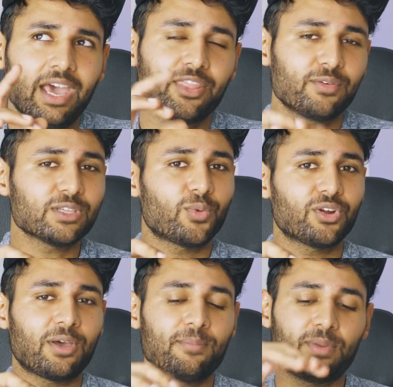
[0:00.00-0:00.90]
And there is one
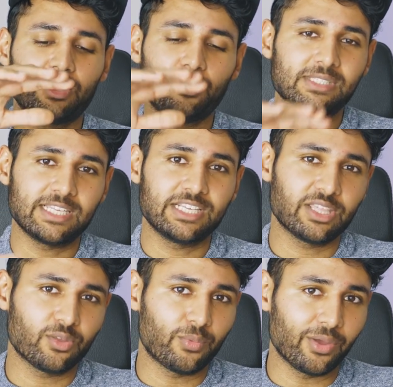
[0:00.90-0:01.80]
company who is leading
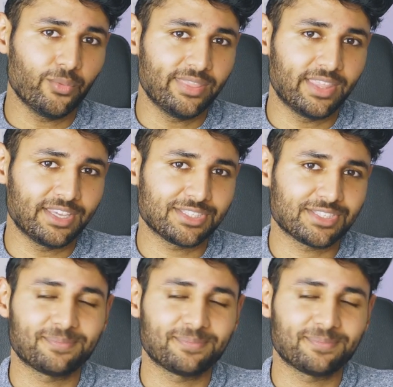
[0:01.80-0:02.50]
the way with this,